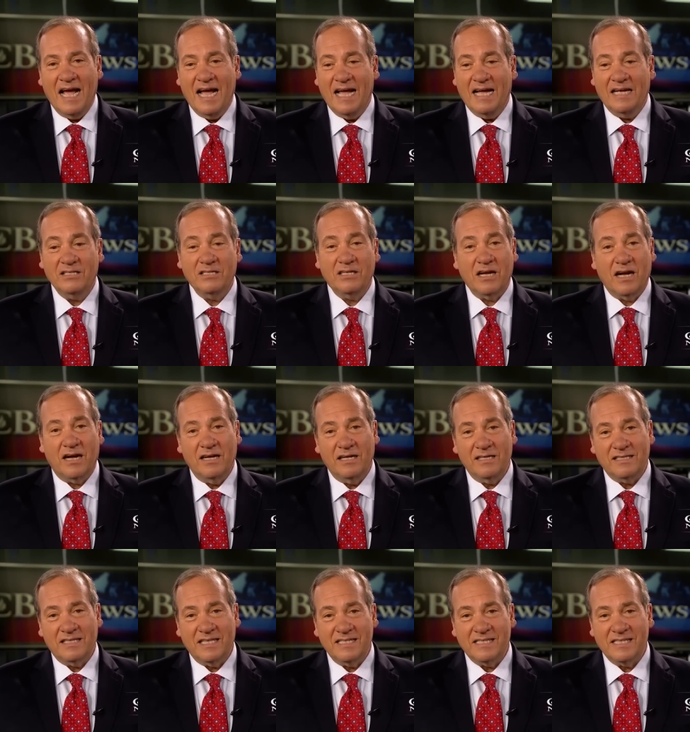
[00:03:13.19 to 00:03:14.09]
And
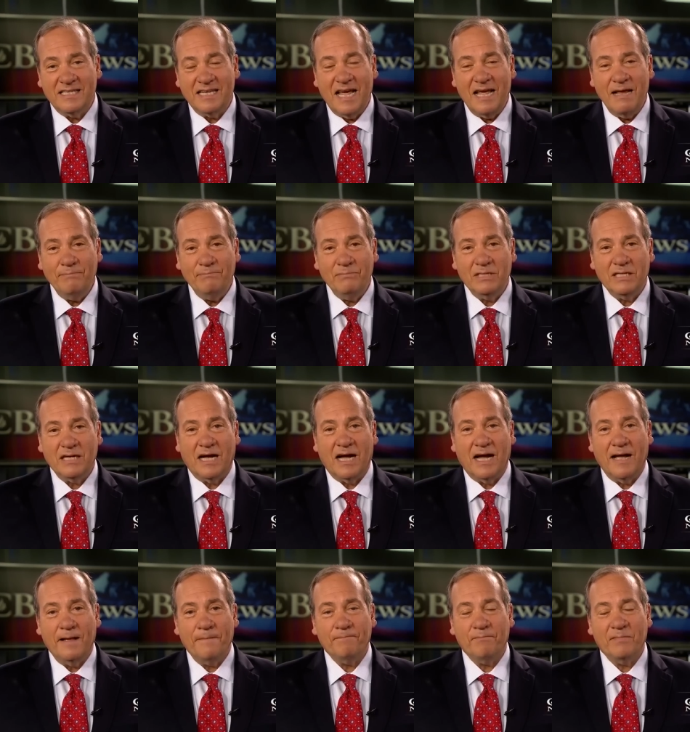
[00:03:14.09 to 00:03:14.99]
at the same
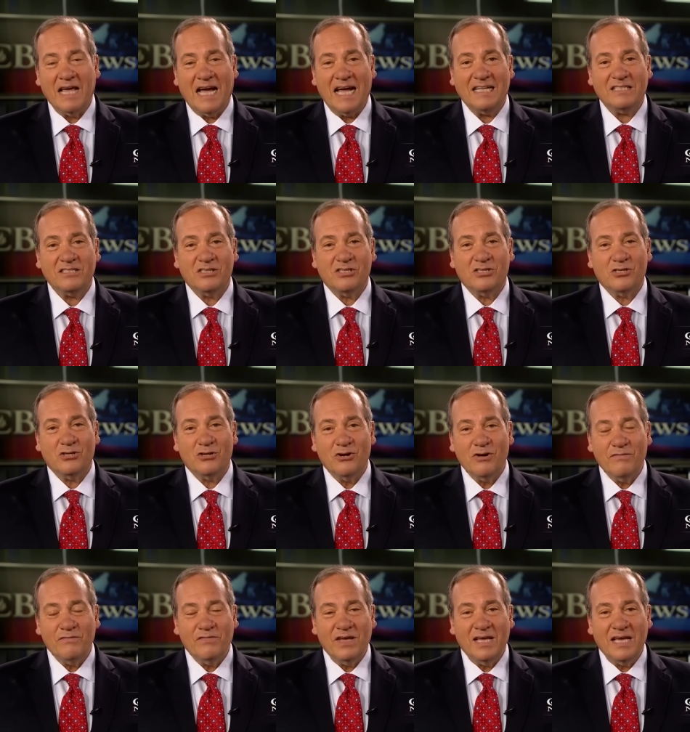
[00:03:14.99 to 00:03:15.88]
time, that's
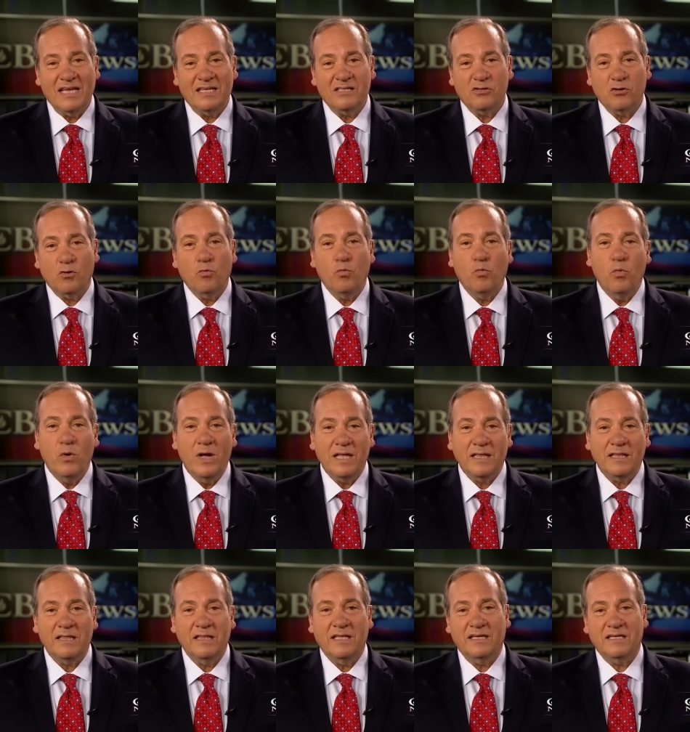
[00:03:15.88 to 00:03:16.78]
serving as a
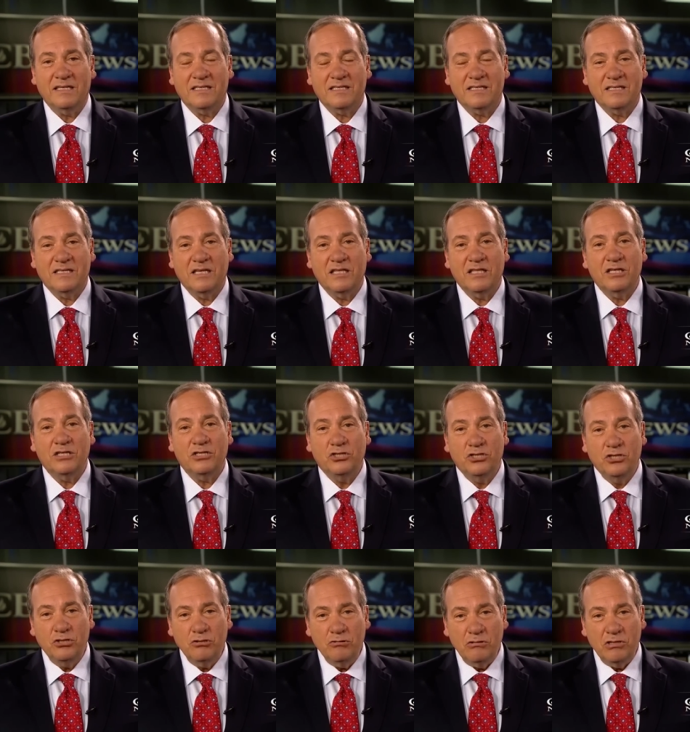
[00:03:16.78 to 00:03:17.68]
witness to the
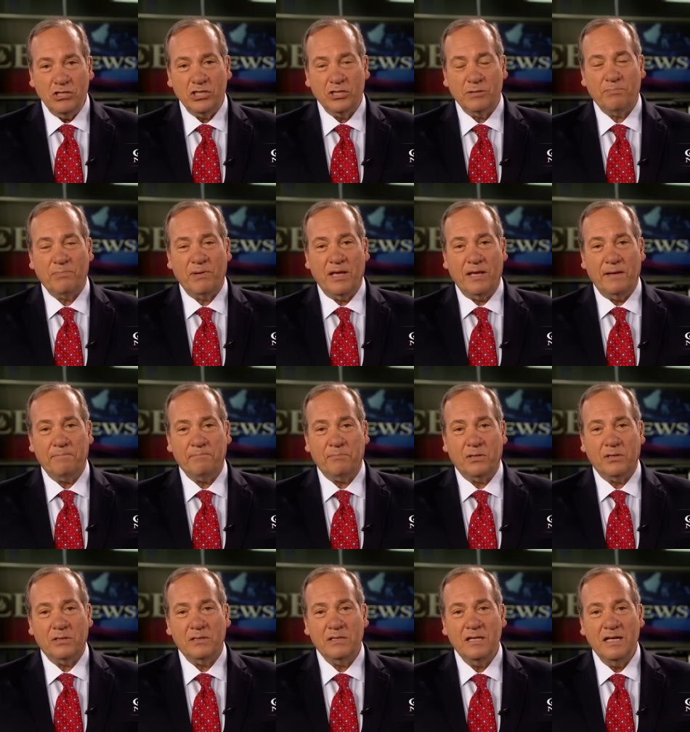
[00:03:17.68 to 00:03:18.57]
Jewish
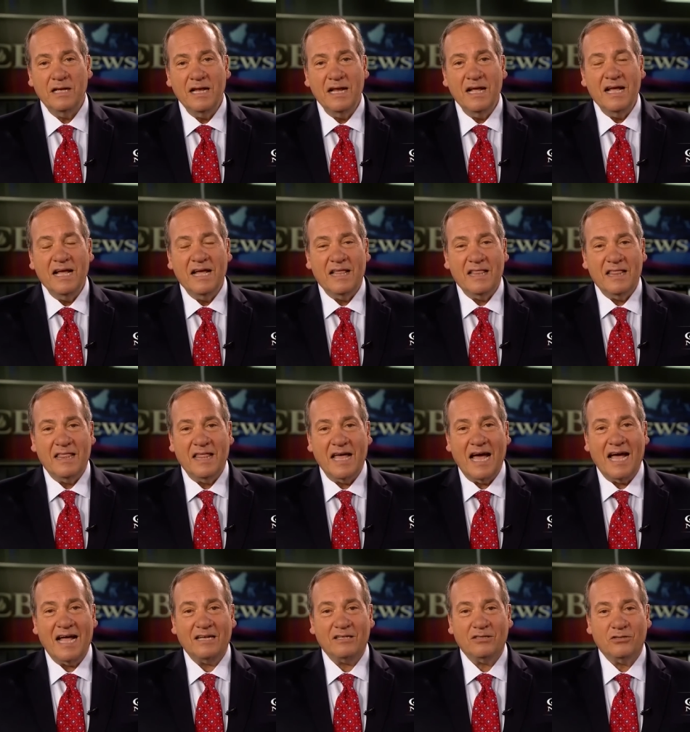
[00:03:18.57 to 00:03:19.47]
people
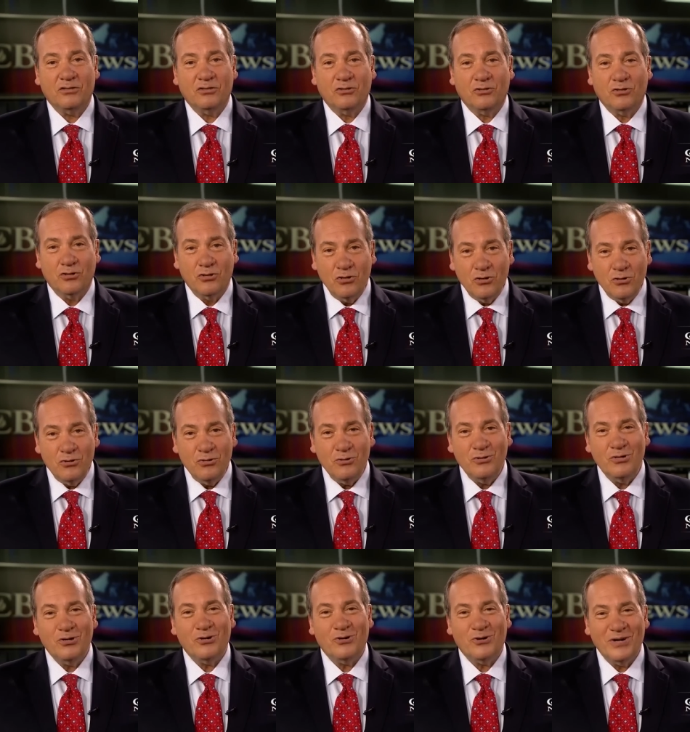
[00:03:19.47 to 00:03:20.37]
that
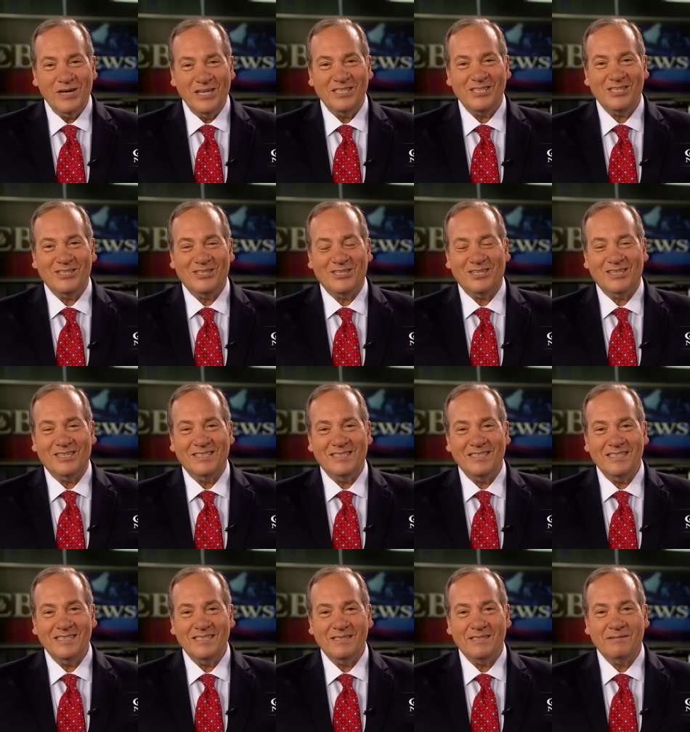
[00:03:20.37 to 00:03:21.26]
true
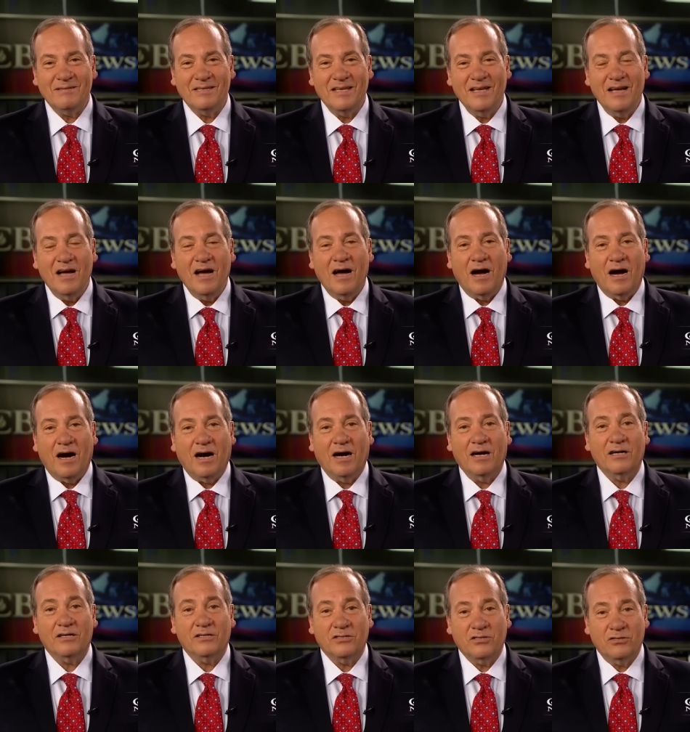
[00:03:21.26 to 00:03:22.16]
Christians
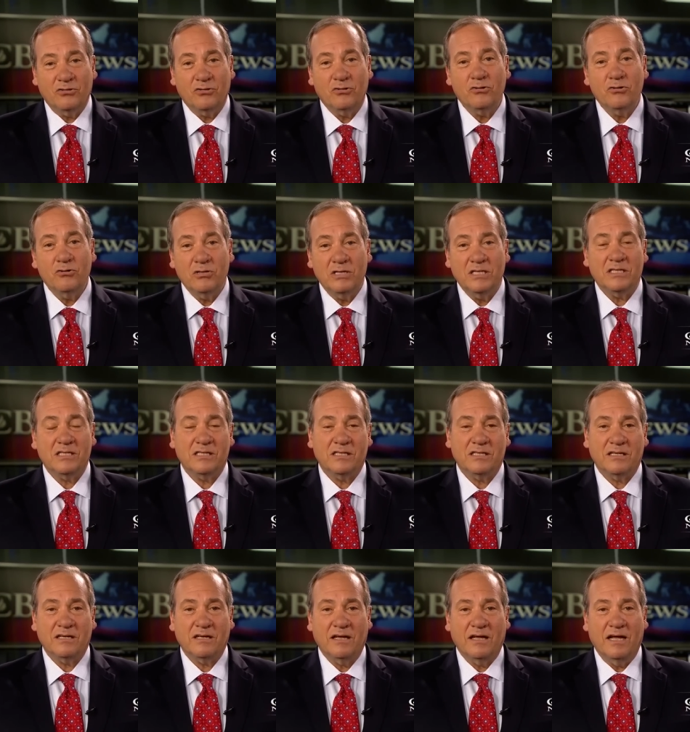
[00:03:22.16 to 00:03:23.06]
are
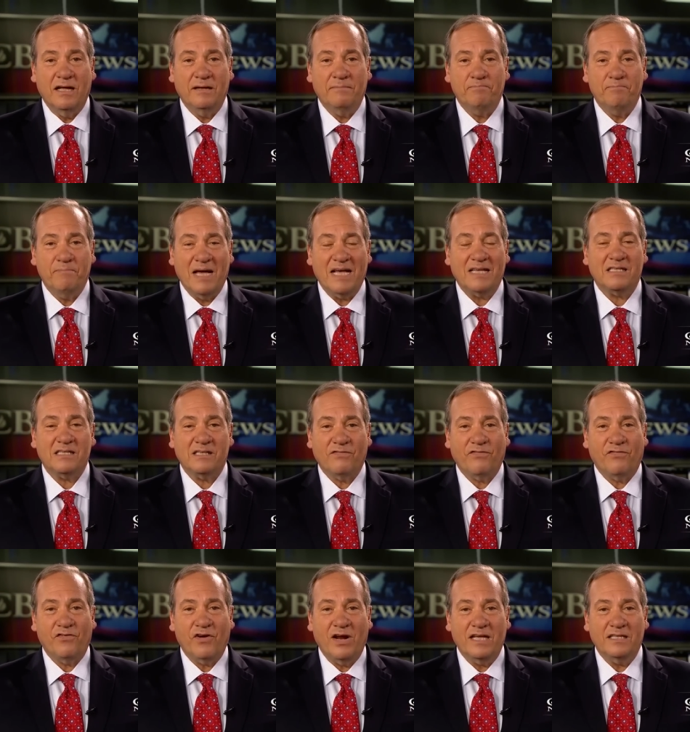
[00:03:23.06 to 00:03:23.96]
truest and
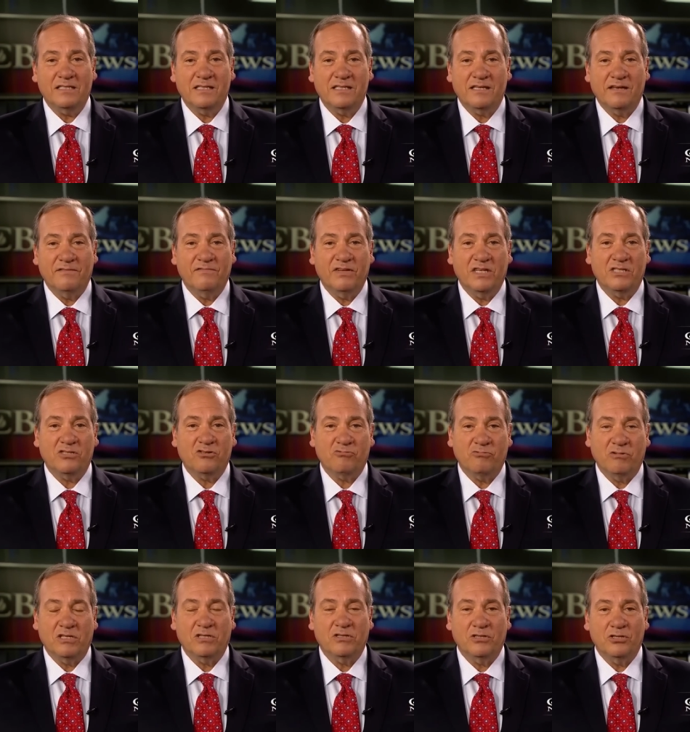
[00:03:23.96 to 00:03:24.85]
best friends of
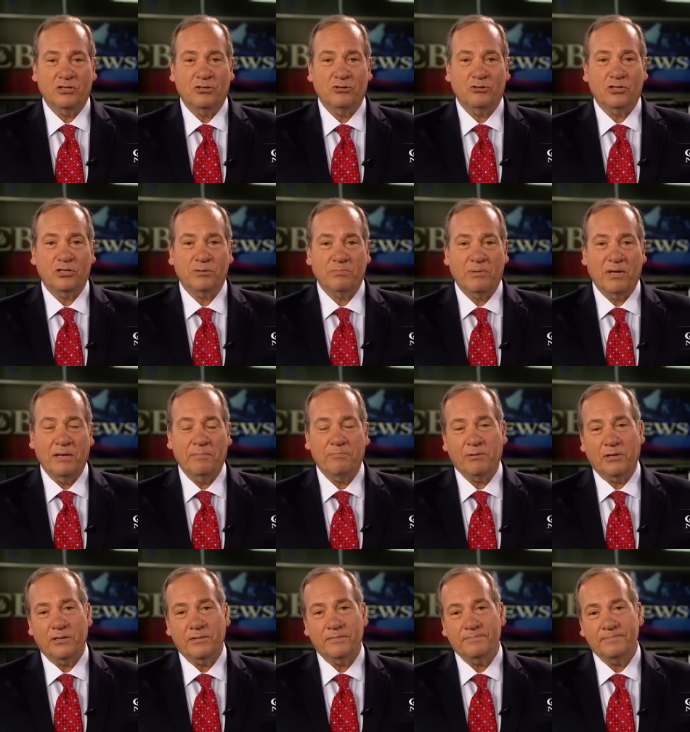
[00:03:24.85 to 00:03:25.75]
Israel and the Jewish
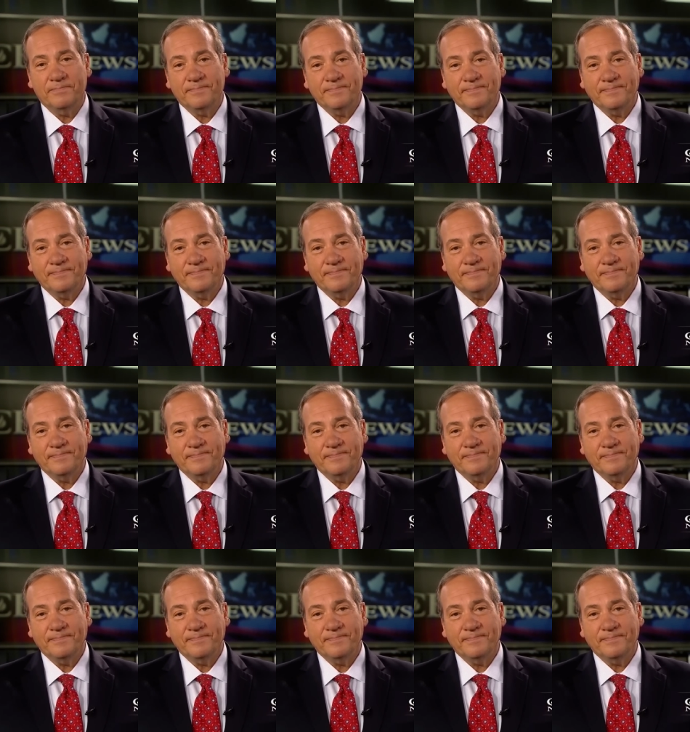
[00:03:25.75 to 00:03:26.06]
people.